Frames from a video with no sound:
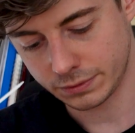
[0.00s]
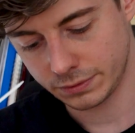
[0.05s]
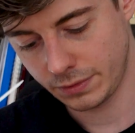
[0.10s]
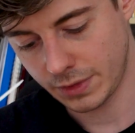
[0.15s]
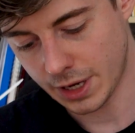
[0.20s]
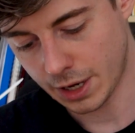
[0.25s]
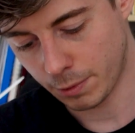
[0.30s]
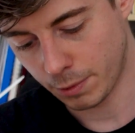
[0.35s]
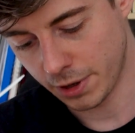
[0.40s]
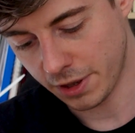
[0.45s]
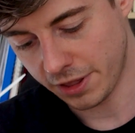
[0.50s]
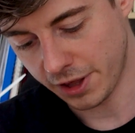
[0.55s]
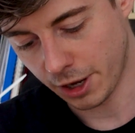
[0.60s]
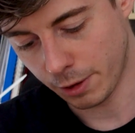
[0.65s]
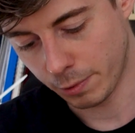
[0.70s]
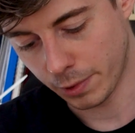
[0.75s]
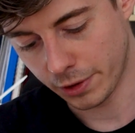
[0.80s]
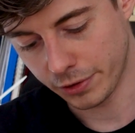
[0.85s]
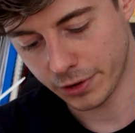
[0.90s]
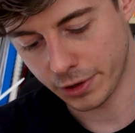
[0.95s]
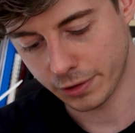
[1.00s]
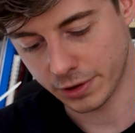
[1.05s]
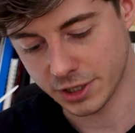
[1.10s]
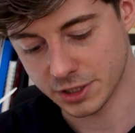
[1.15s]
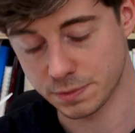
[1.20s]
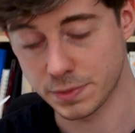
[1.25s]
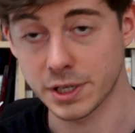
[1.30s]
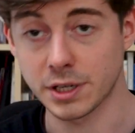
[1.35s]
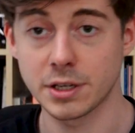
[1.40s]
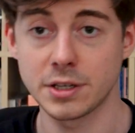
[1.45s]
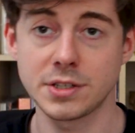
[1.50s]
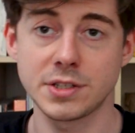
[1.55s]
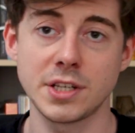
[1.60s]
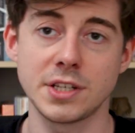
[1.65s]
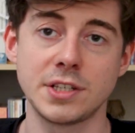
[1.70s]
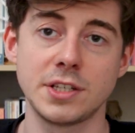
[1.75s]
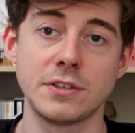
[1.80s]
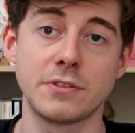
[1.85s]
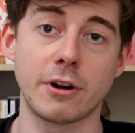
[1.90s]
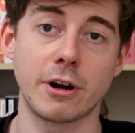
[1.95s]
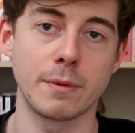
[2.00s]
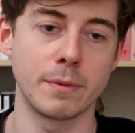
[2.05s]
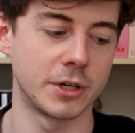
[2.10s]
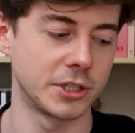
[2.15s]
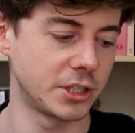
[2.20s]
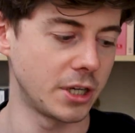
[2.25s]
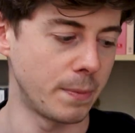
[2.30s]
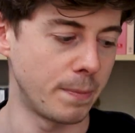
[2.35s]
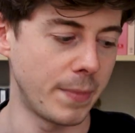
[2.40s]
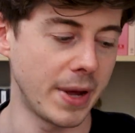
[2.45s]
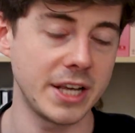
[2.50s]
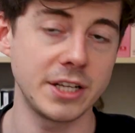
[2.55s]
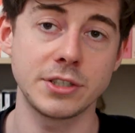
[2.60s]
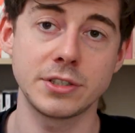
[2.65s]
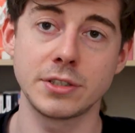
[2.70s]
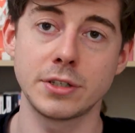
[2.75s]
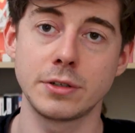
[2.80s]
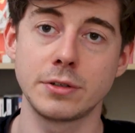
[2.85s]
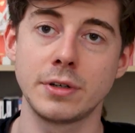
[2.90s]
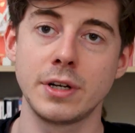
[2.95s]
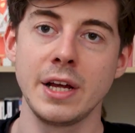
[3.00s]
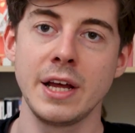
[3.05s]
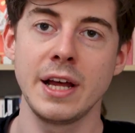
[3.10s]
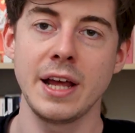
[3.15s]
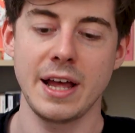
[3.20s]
Now, one thing I will note is because this is very much a base note,